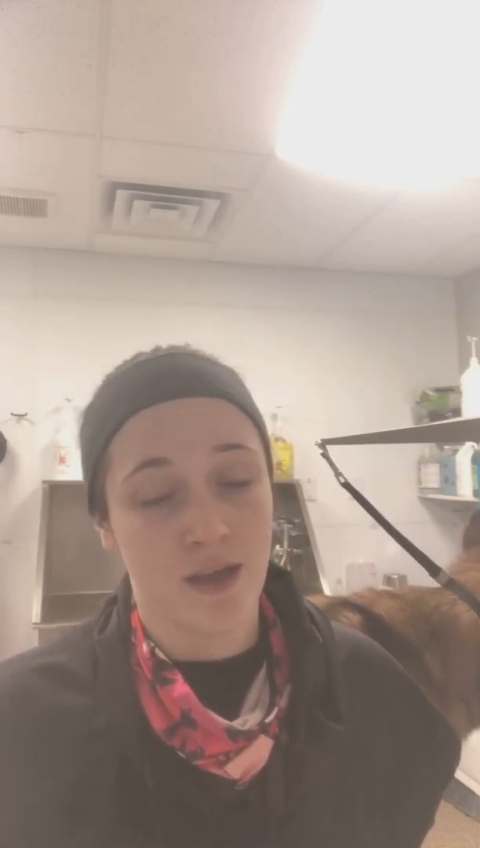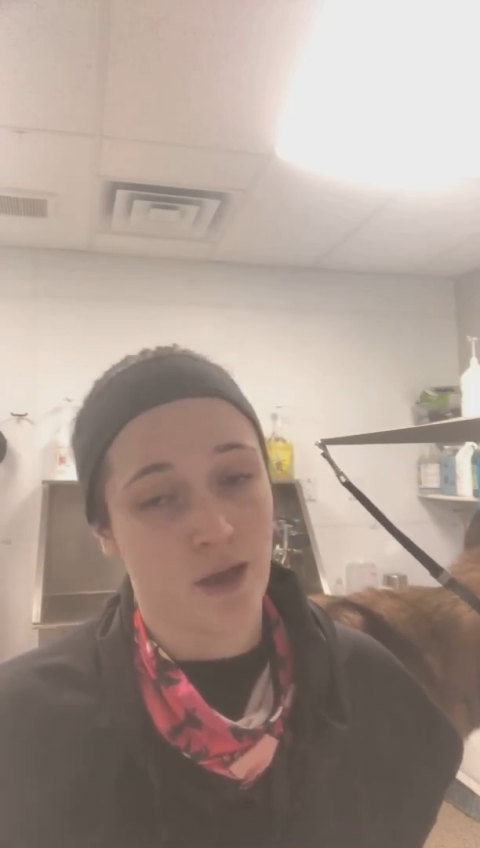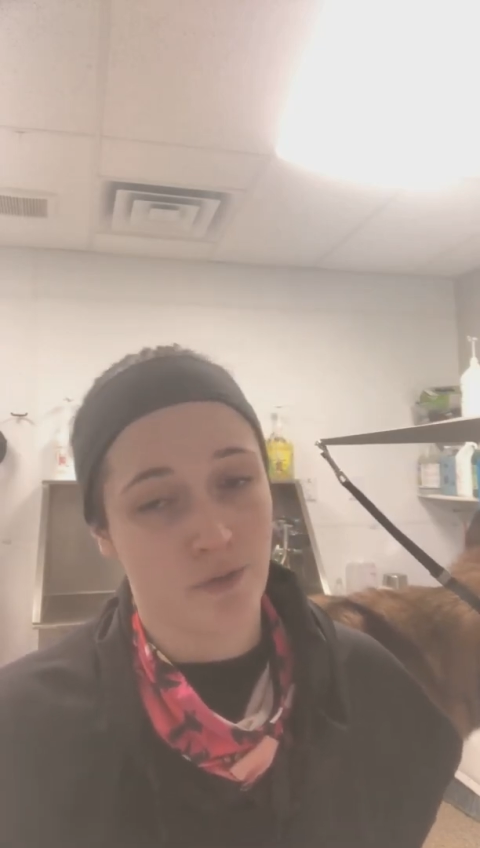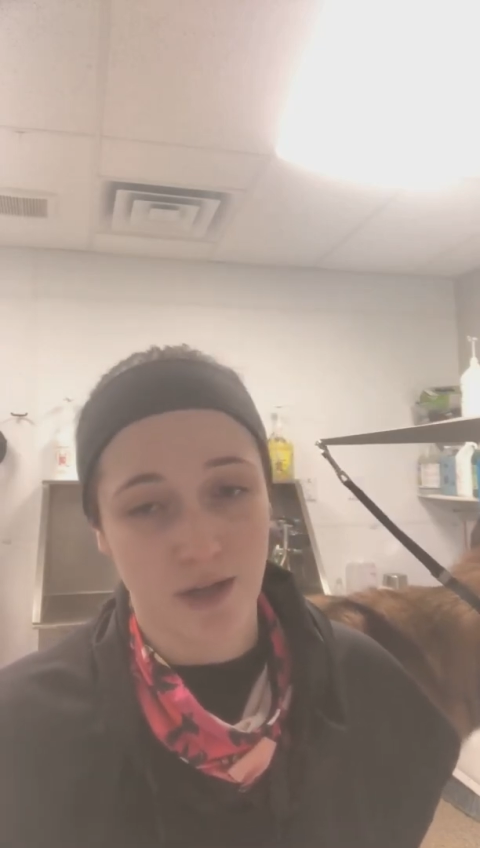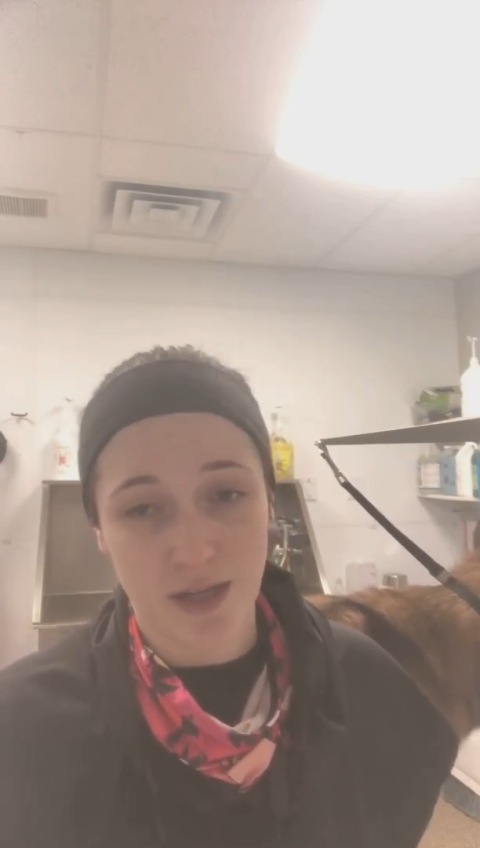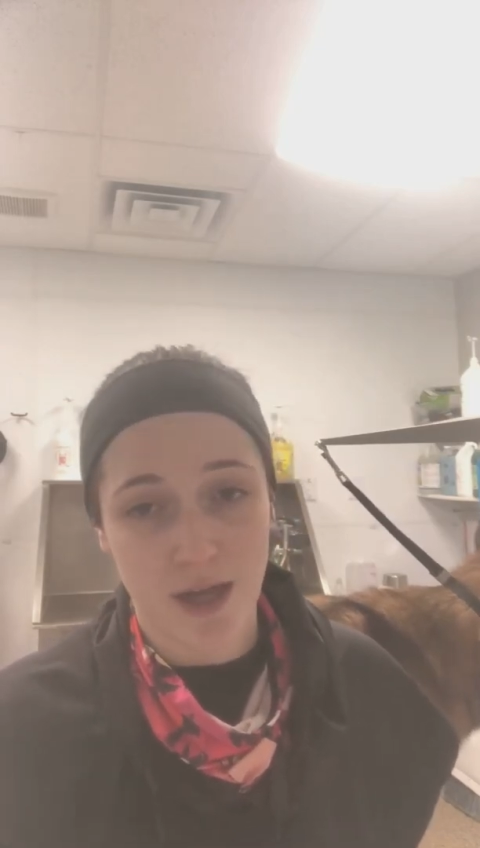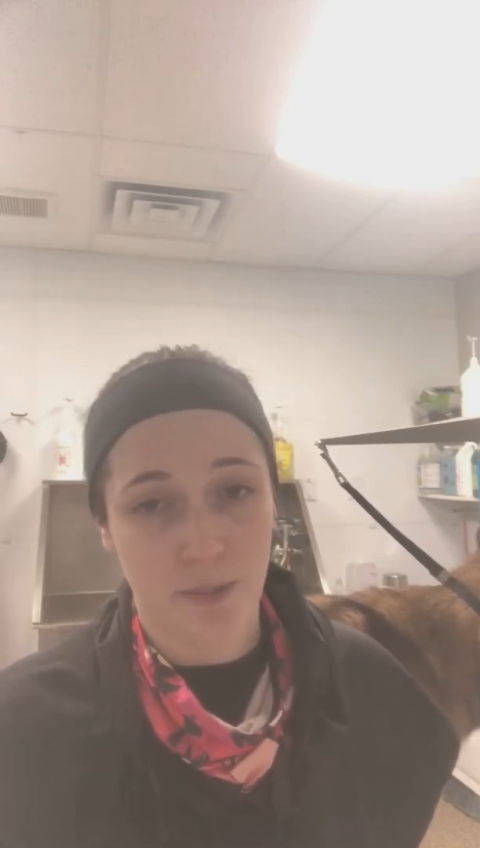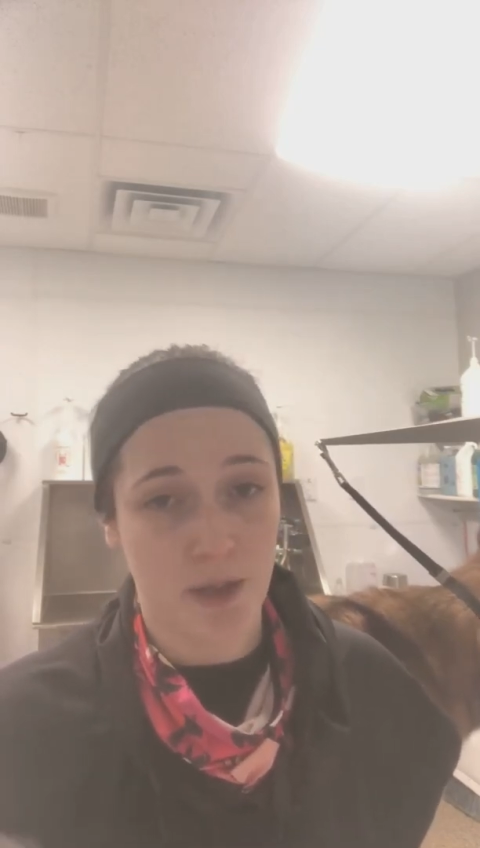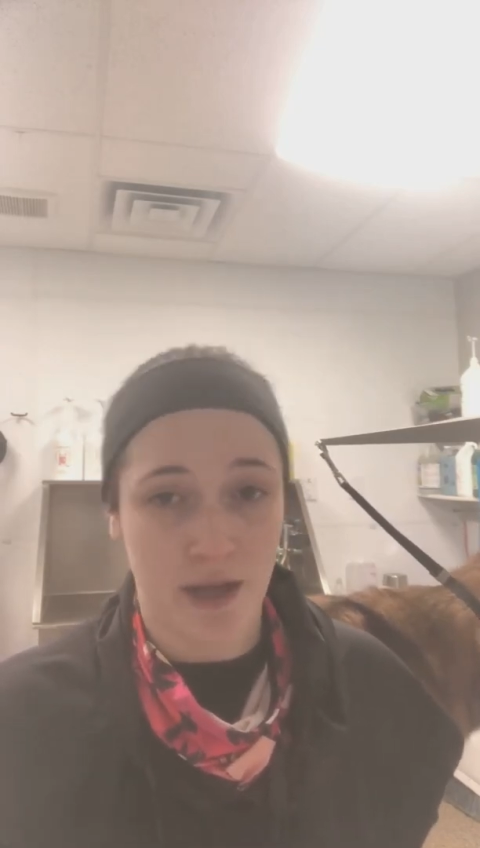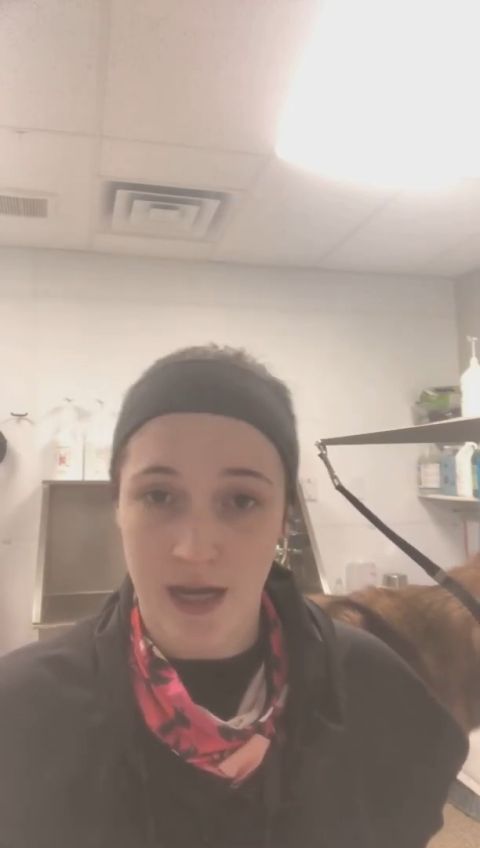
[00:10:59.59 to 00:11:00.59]
If you need
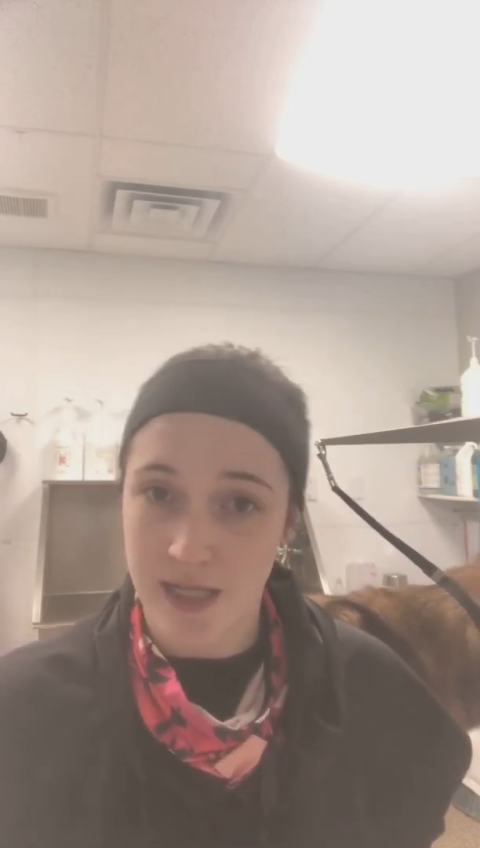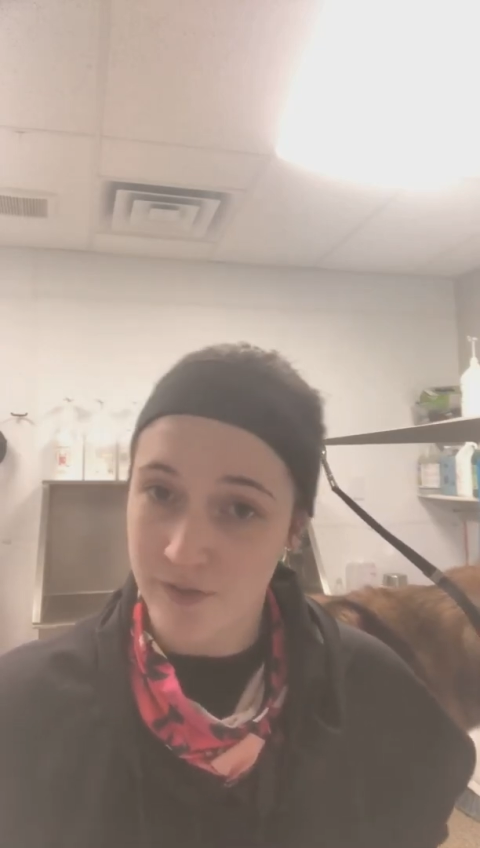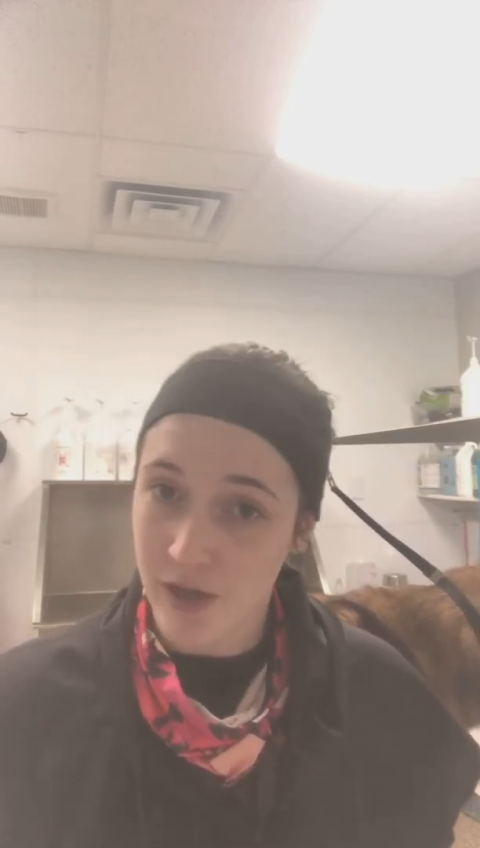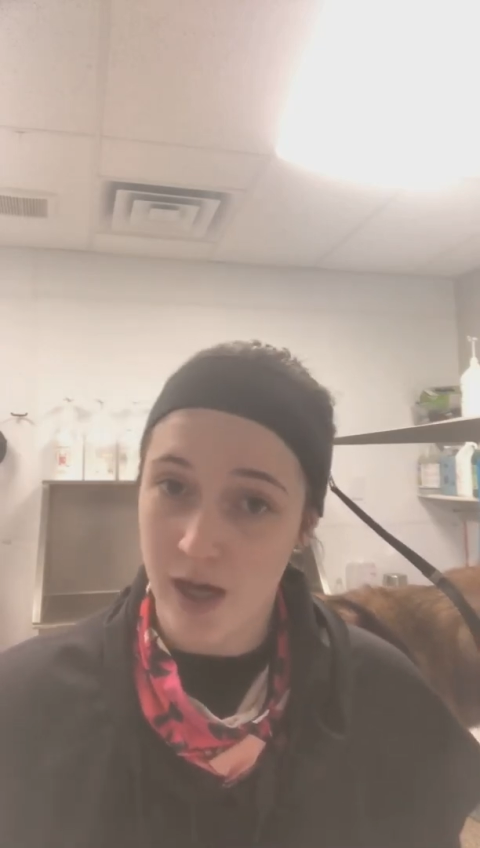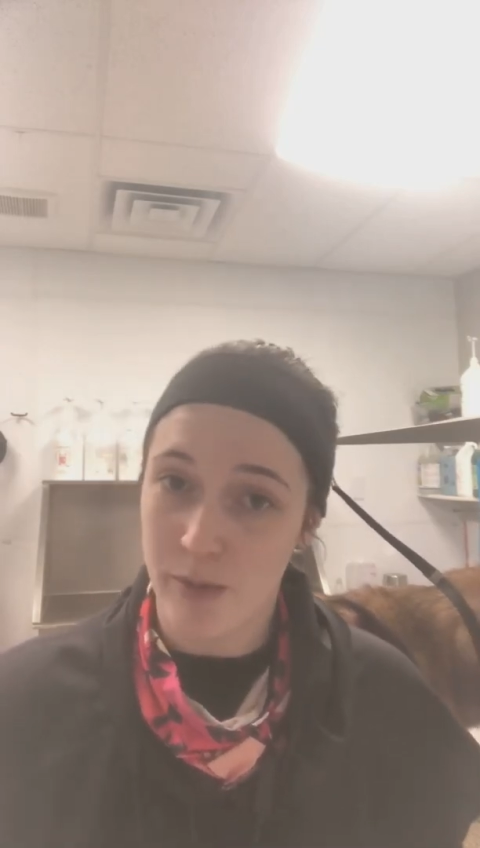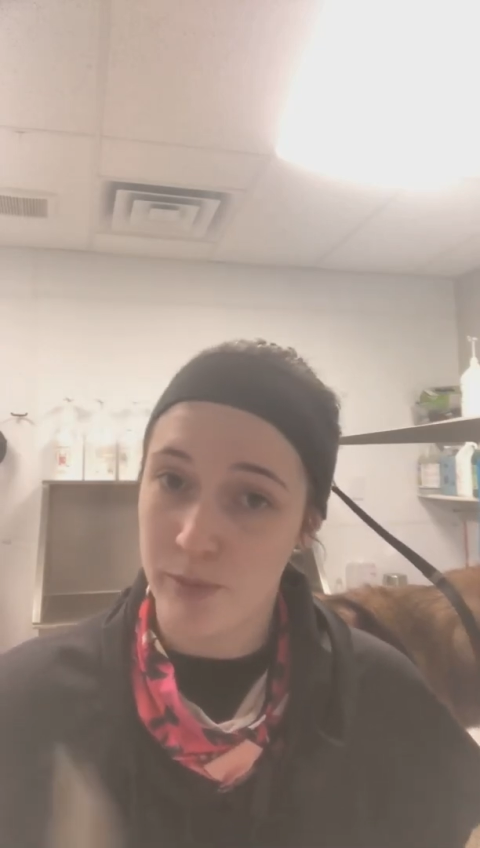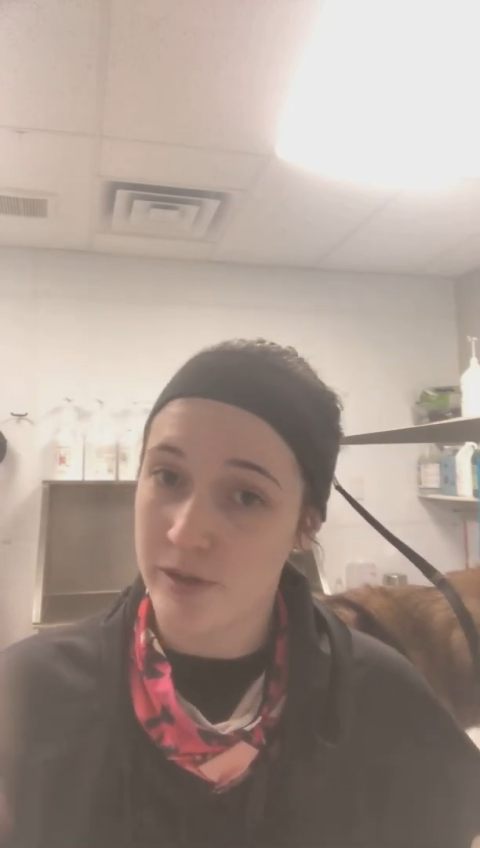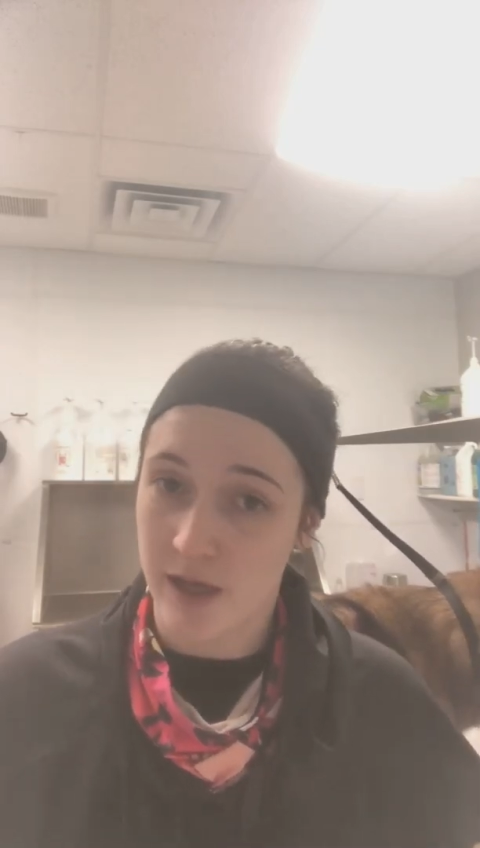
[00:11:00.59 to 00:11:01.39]
help, you got to ask for help.